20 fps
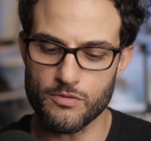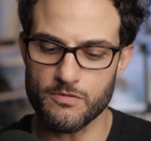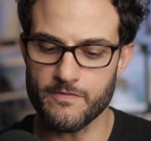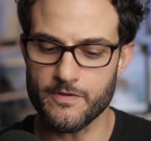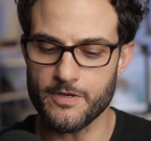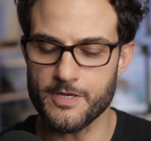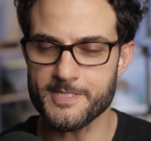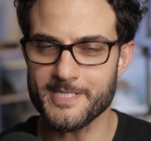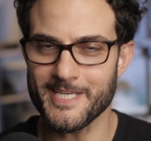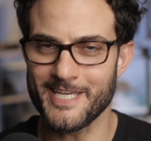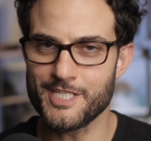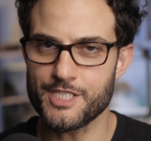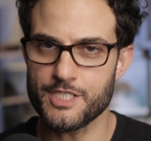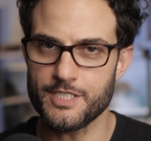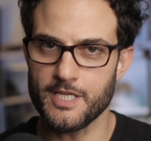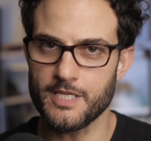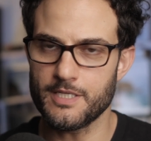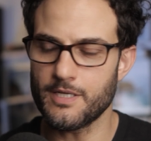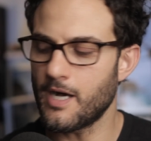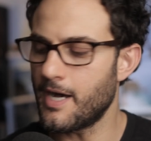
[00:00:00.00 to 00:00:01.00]
reverse
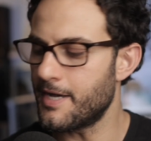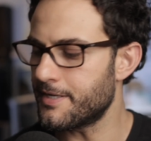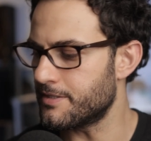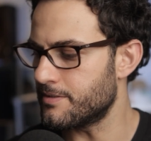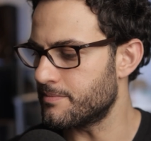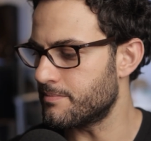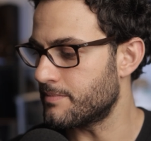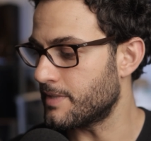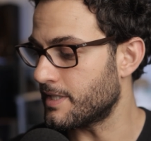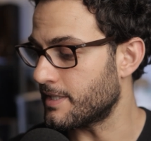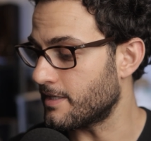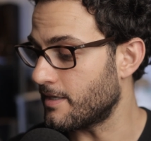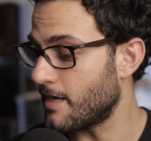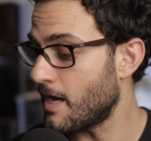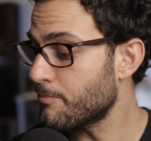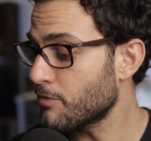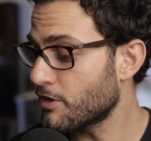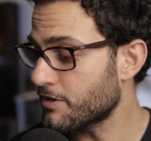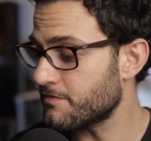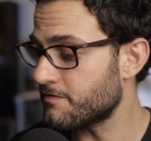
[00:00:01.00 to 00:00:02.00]
engineered item.
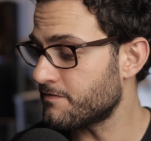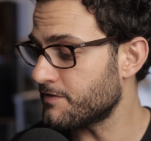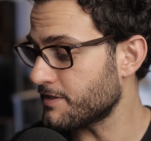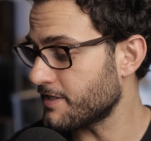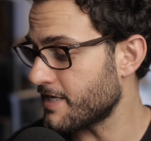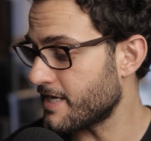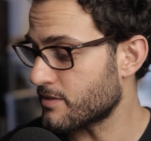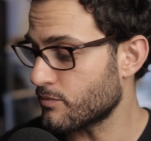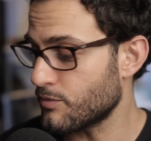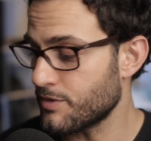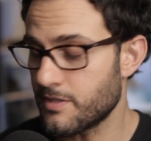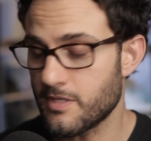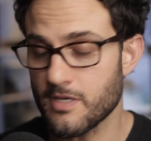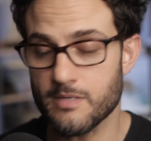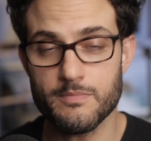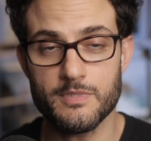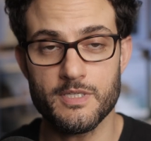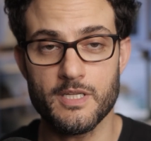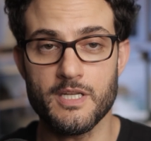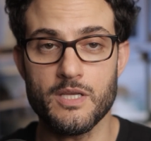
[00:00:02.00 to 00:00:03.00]
I'm not affiliated with
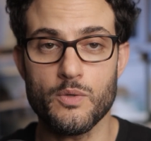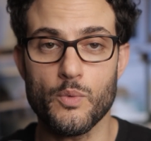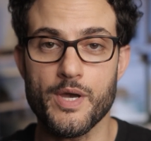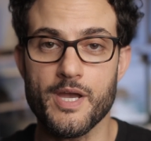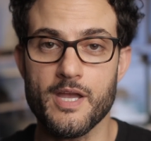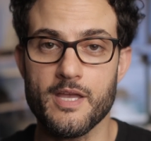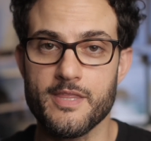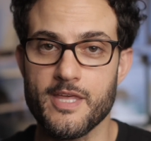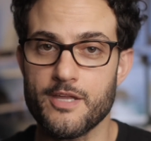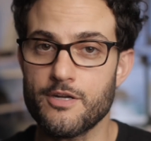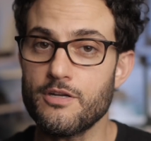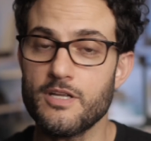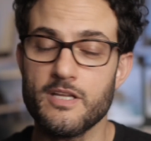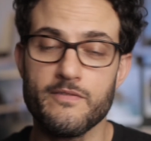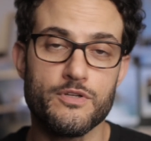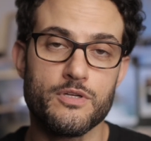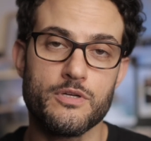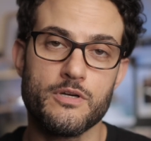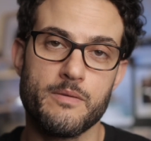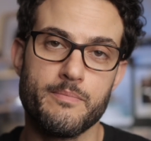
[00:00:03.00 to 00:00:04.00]
them in any way. They don't
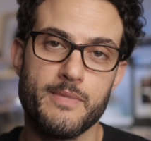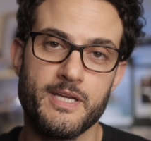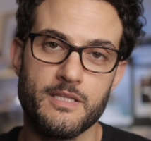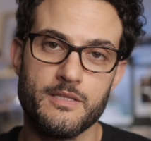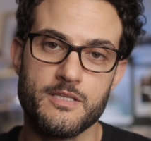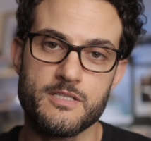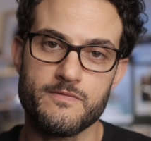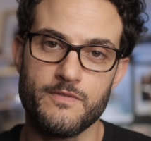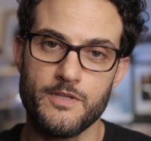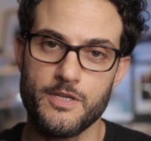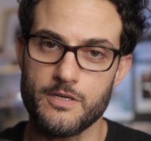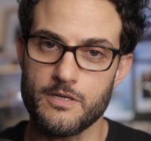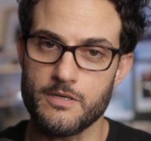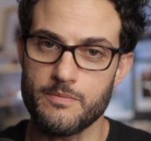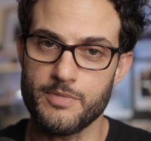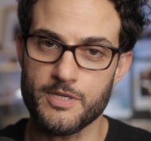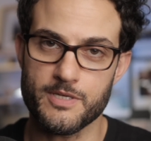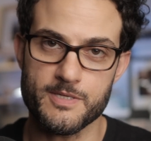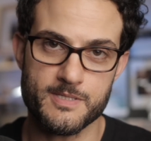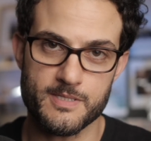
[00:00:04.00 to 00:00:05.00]
even know I'm making this video
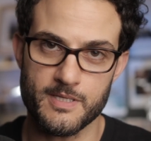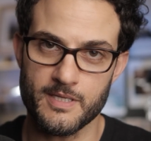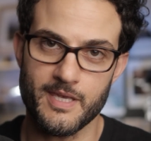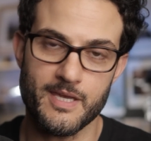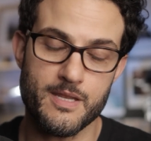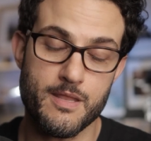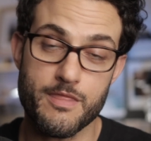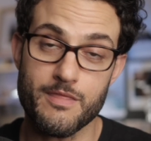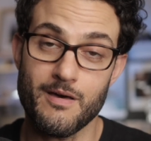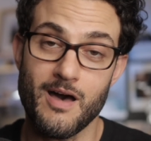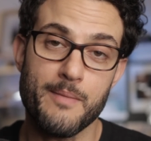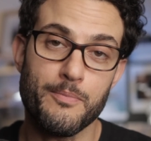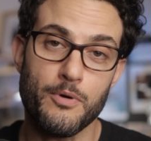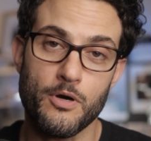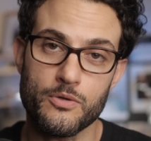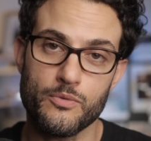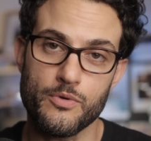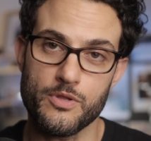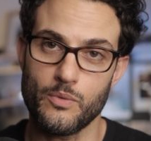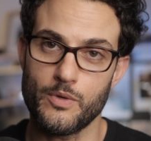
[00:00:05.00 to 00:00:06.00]
because, again,
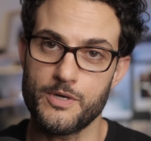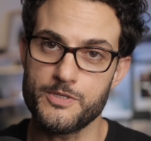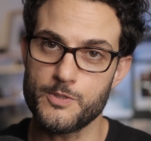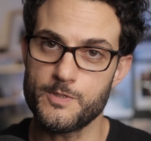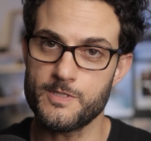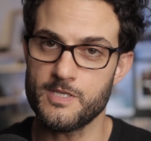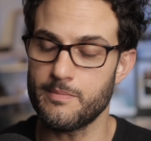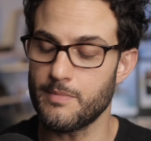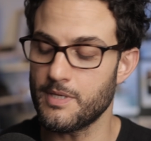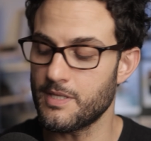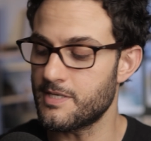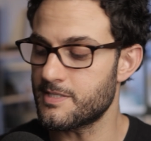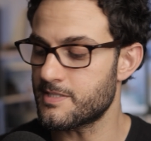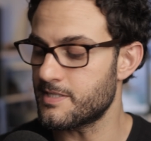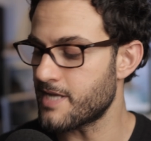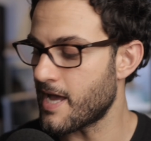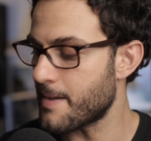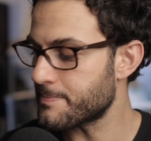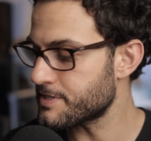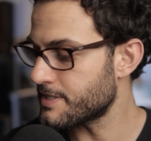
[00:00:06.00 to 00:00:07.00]
Thipoc were the ones who sent me this
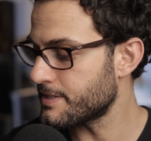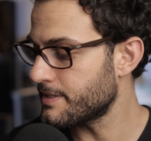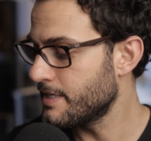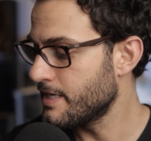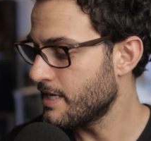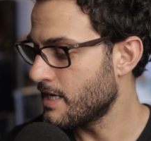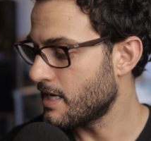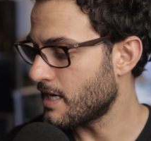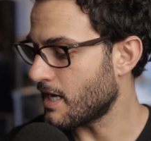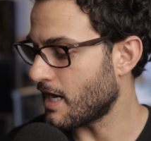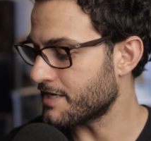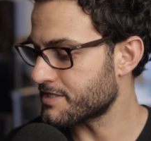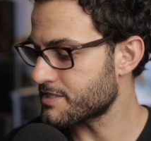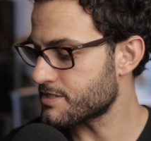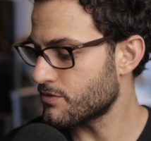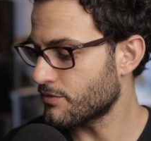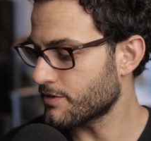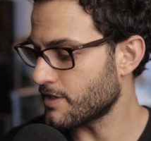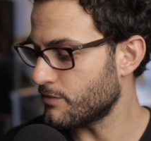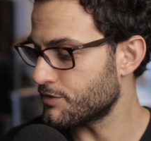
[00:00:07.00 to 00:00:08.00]
adapter. I
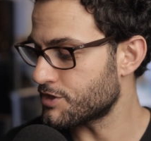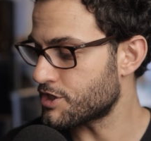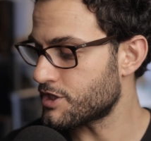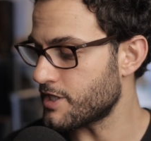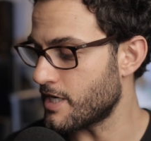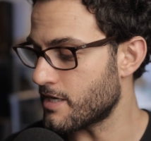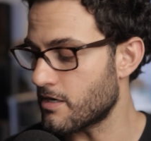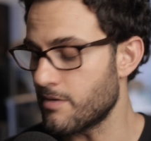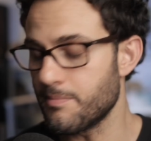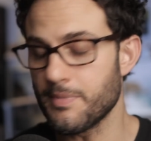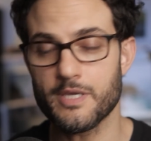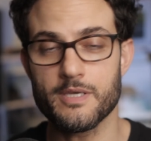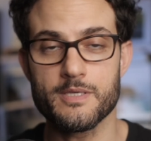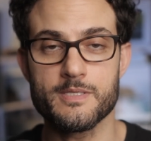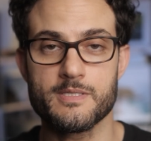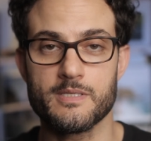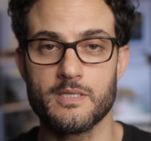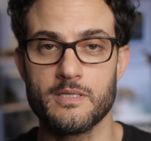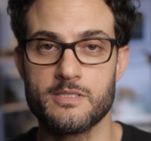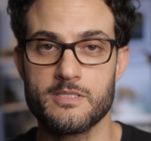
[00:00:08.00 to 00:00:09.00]
just thought I would share it
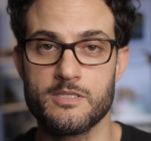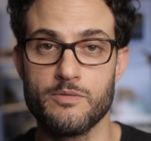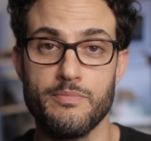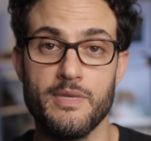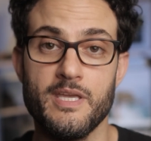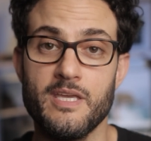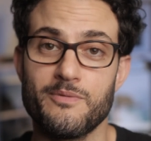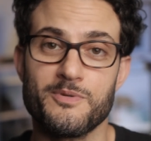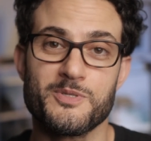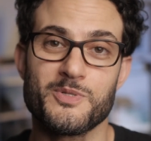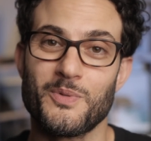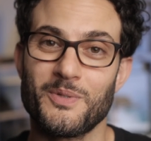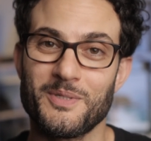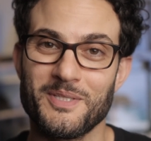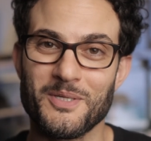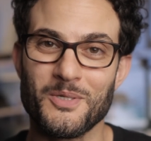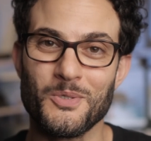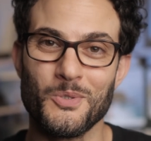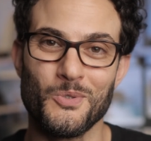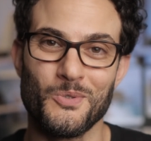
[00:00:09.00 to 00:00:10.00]
because to me, it was
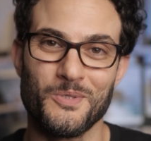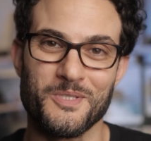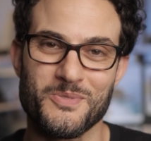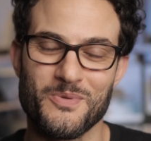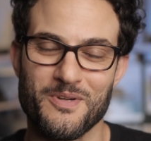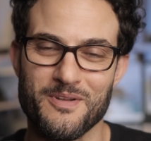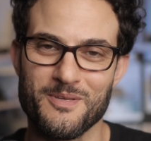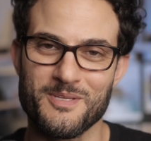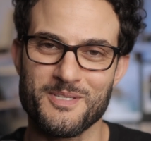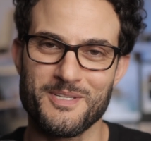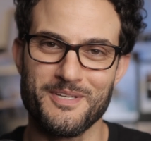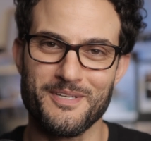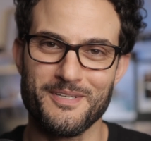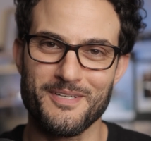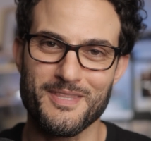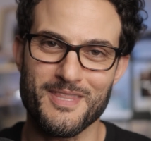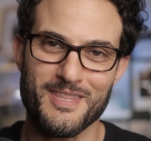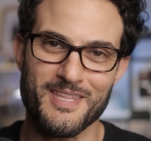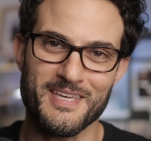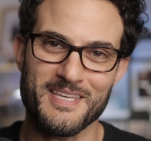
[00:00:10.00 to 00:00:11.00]
really cool. It's one of those
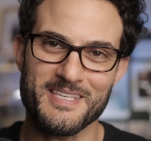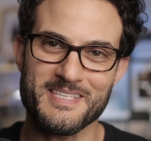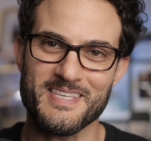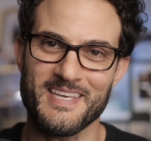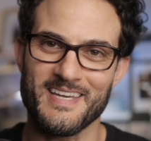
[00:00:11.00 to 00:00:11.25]
nerd things